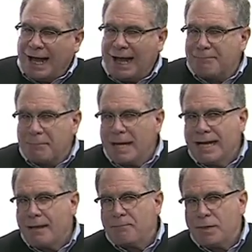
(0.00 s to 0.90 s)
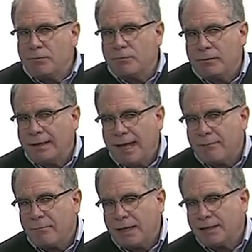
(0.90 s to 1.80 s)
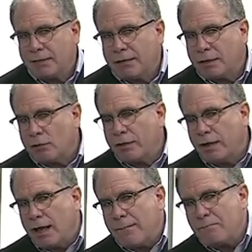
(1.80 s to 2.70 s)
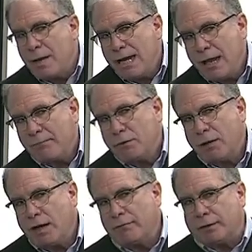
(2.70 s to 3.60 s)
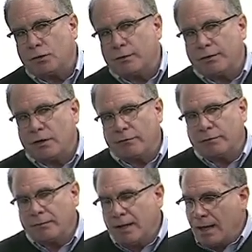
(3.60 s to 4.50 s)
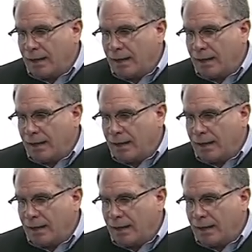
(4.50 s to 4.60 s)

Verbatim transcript: uh, might not be that military authority may not be relevant to resolve them.